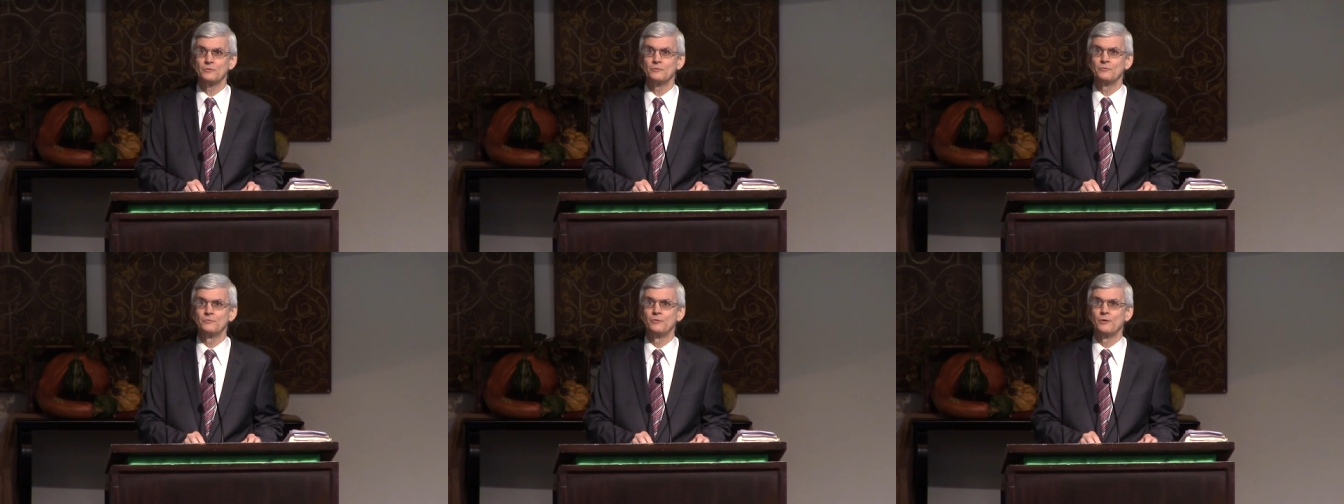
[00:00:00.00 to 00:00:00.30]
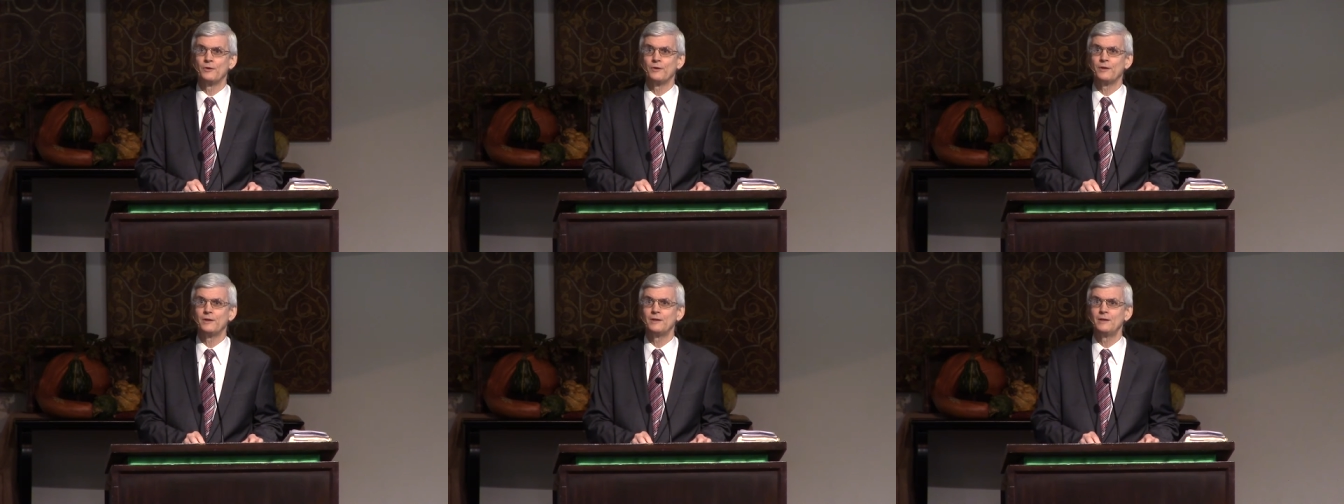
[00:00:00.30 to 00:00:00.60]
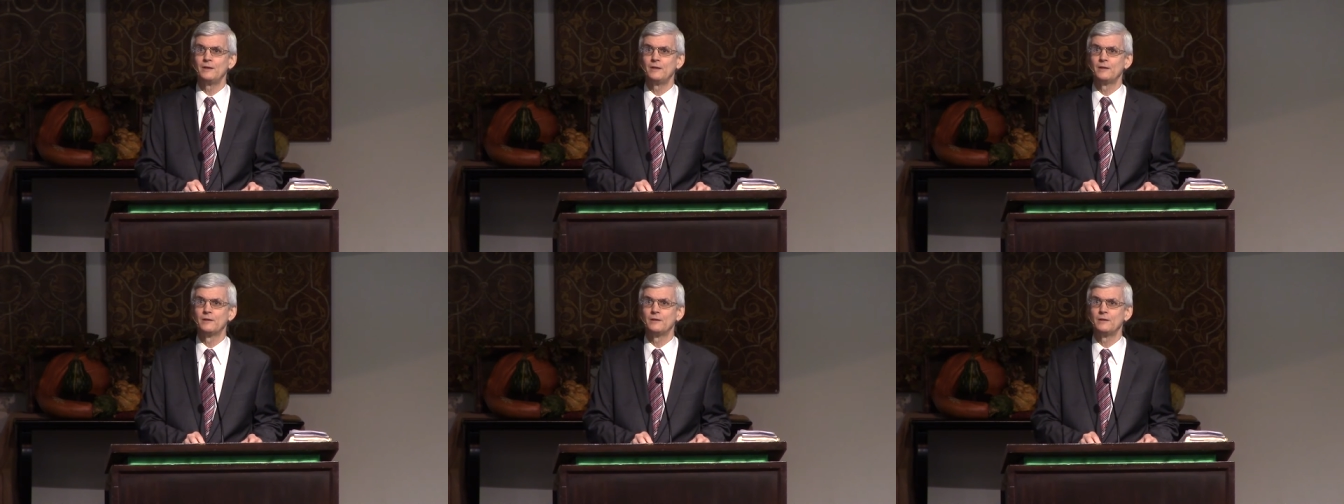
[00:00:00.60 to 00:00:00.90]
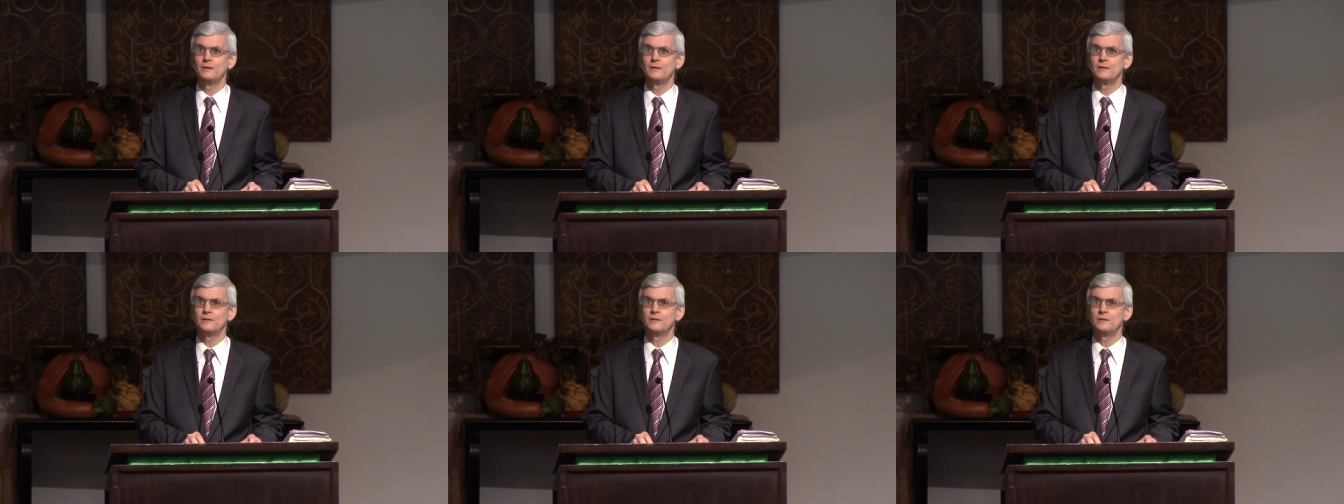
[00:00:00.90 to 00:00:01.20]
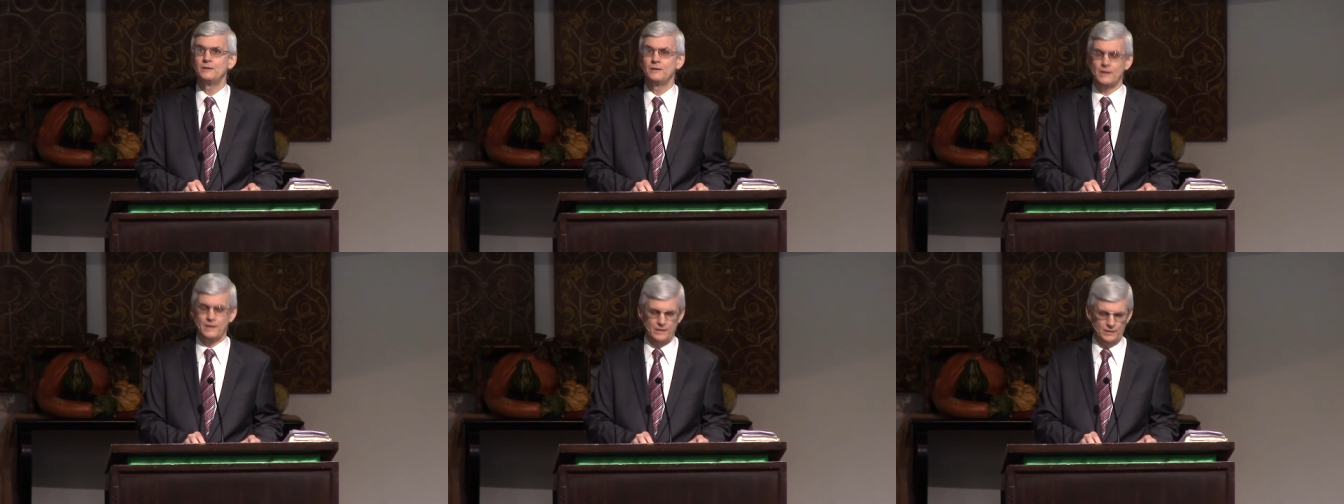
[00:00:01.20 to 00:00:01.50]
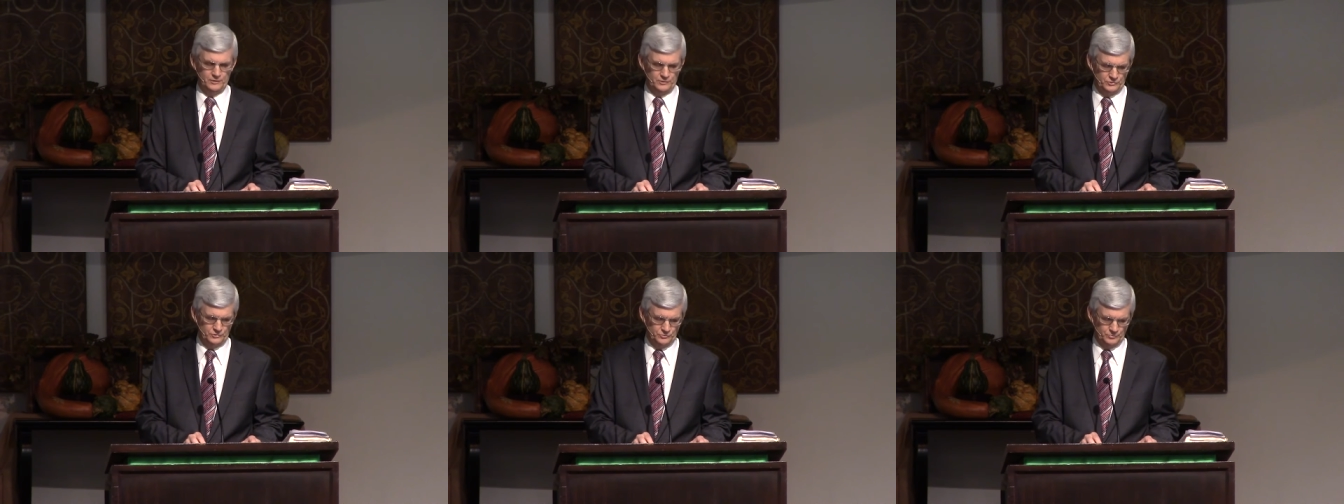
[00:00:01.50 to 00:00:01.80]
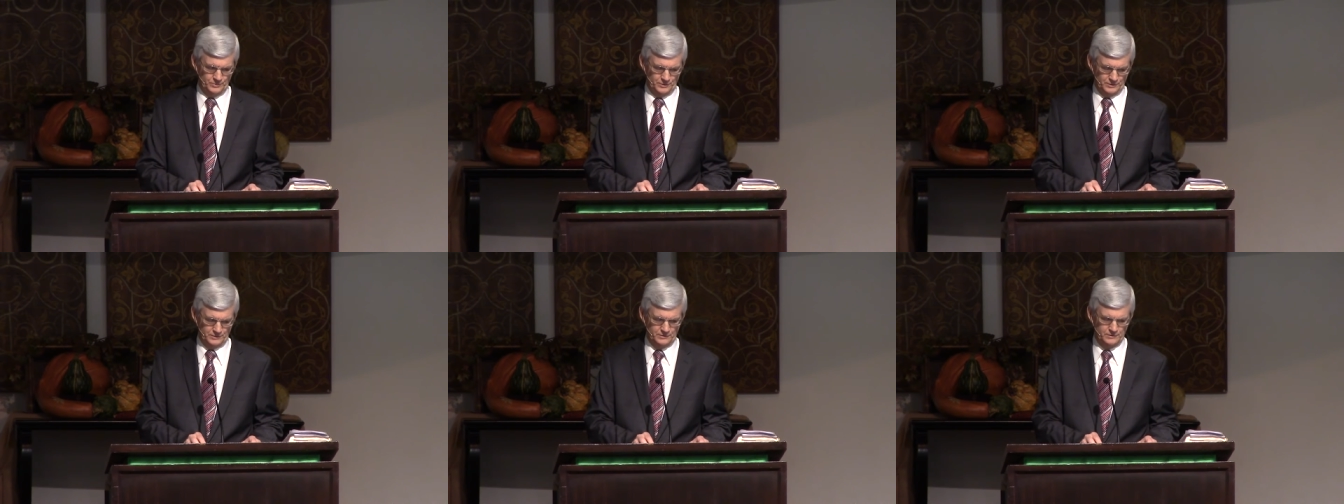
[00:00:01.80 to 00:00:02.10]
very little
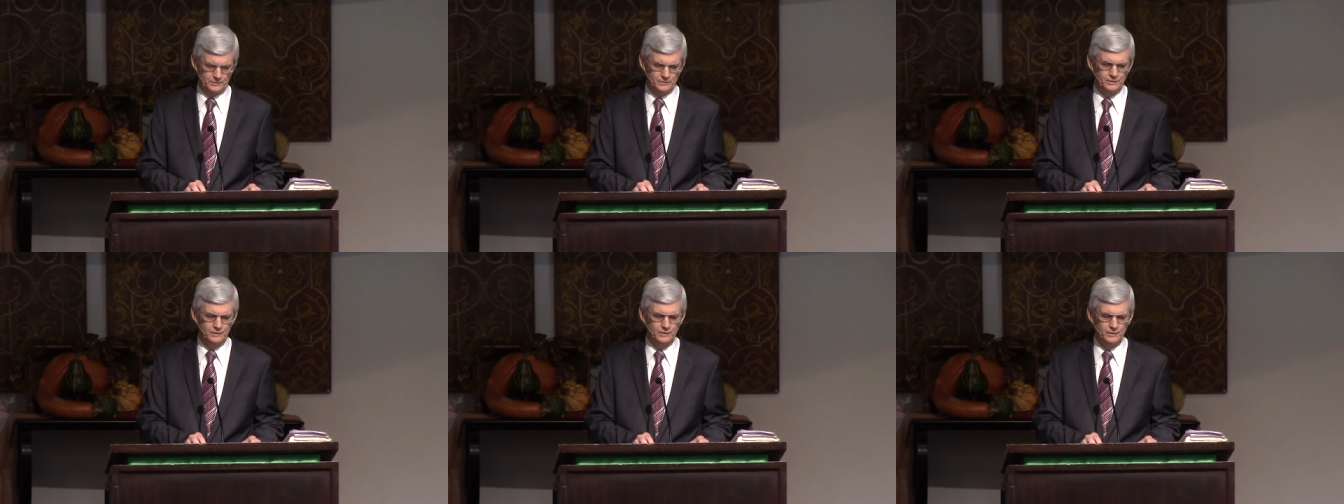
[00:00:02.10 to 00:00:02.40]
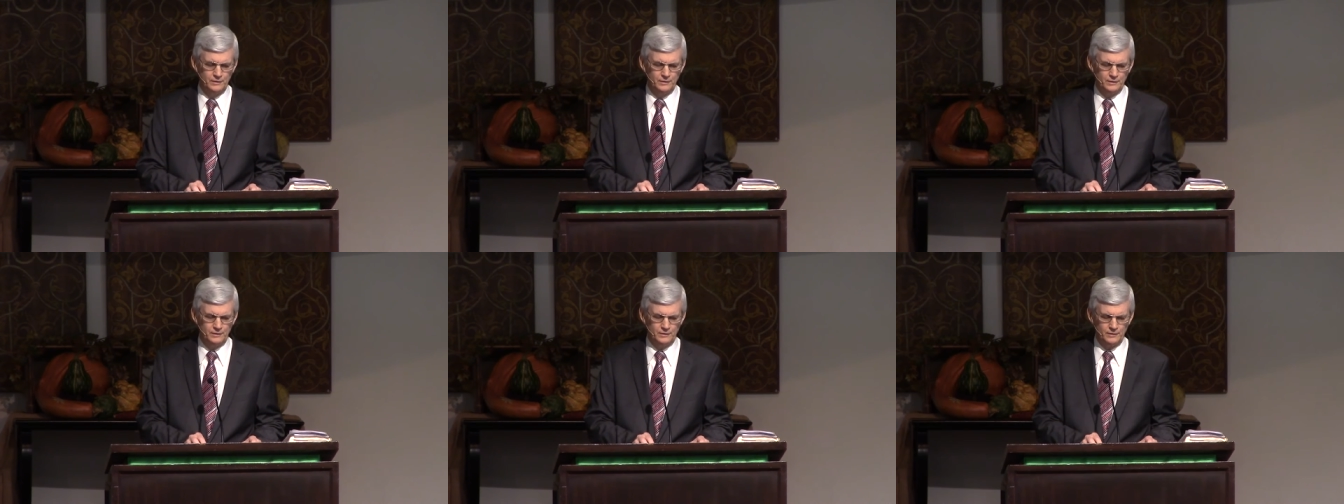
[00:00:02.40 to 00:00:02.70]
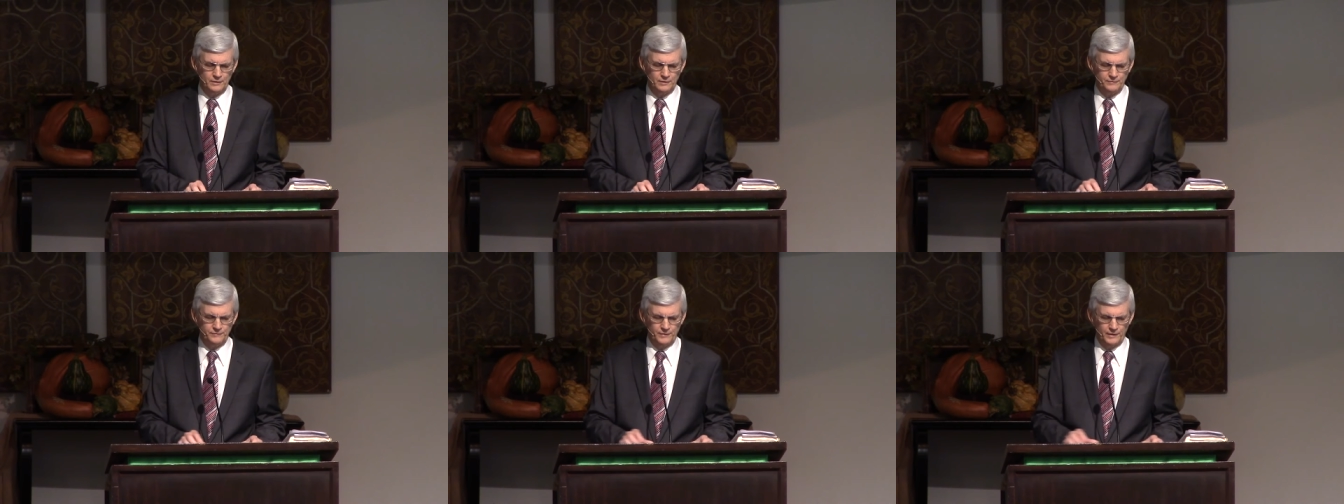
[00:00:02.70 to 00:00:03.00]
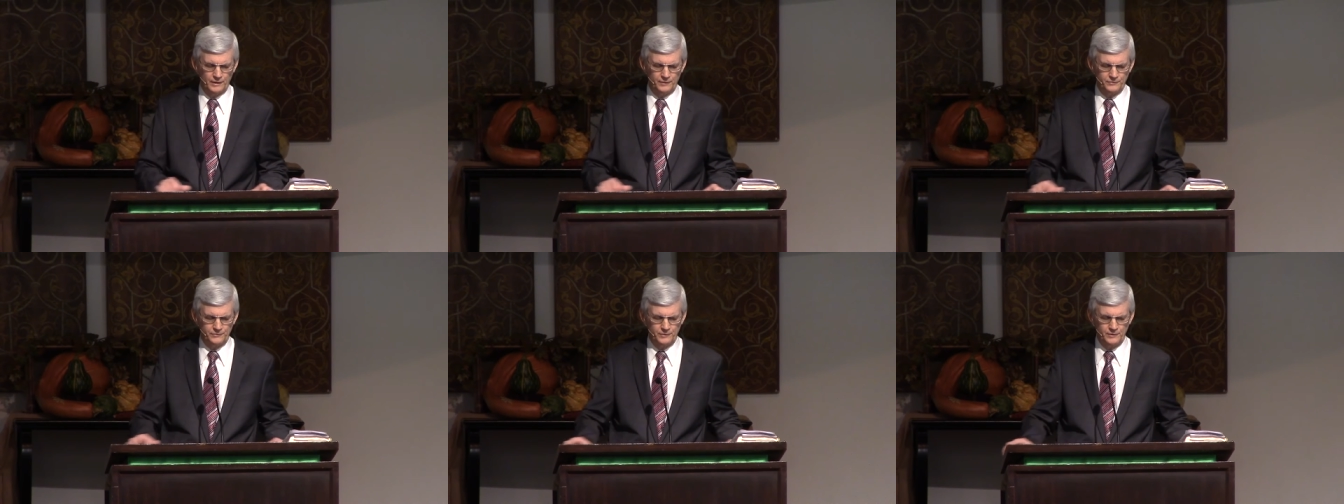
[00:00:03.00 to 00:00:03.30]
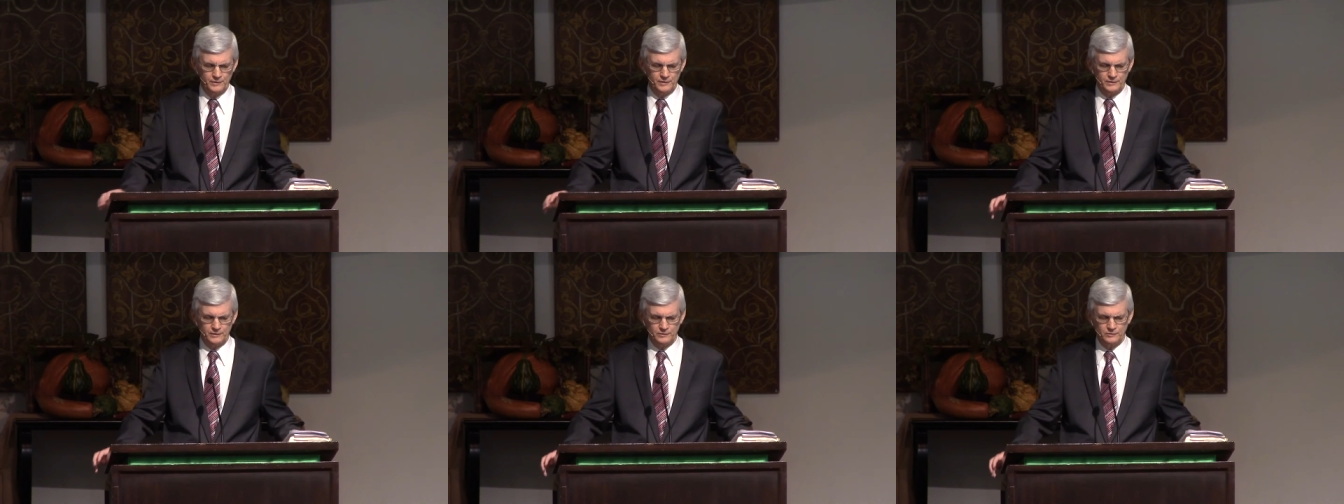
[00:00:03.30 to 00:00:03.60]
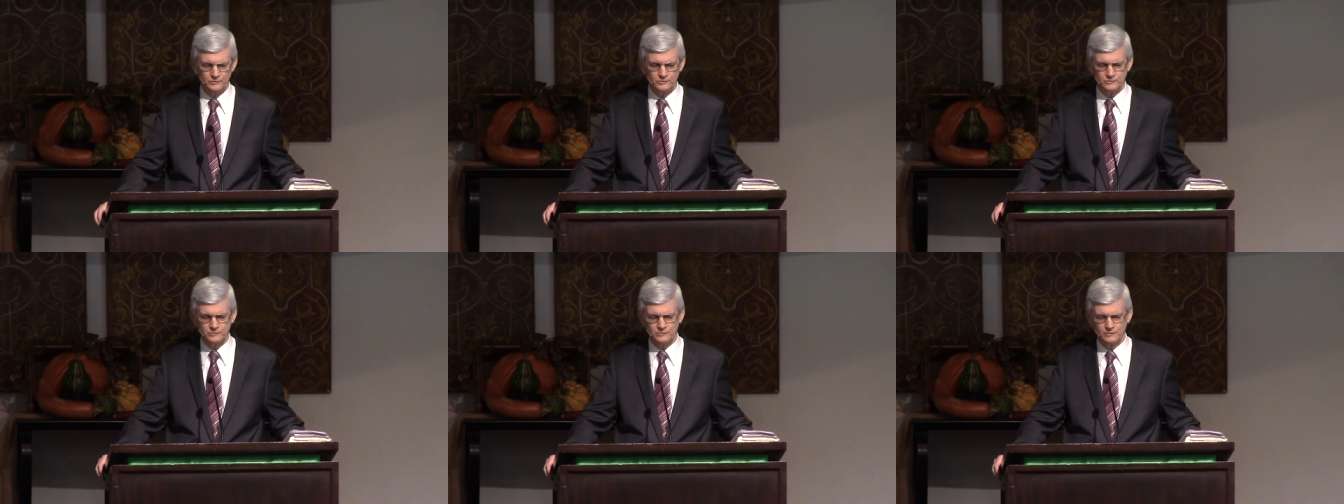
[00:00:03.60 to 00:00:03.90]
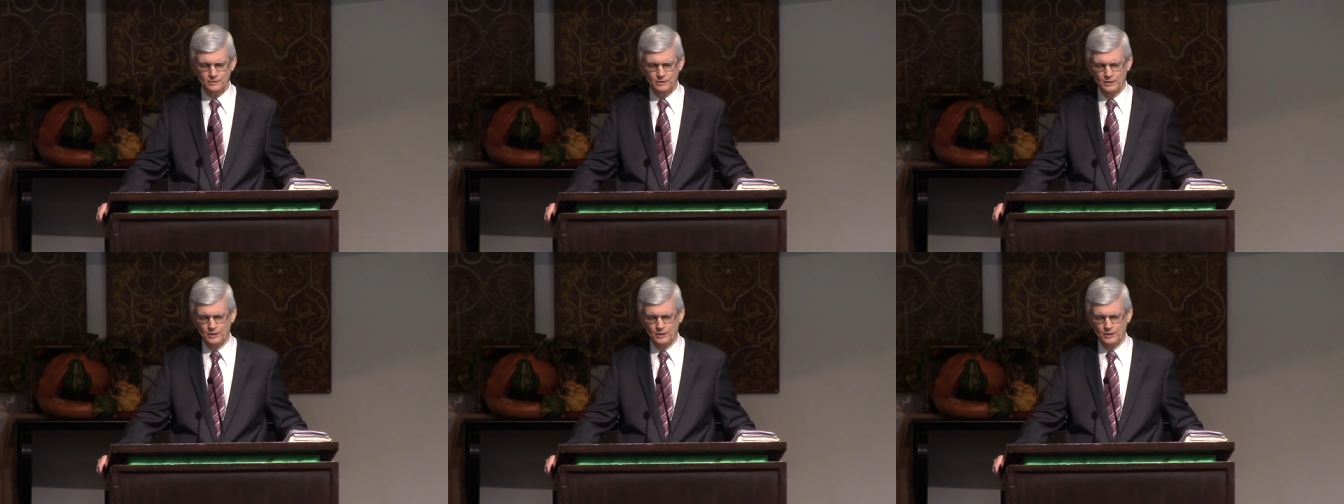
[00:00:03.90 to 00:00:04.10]
acknowledgement of that thanks.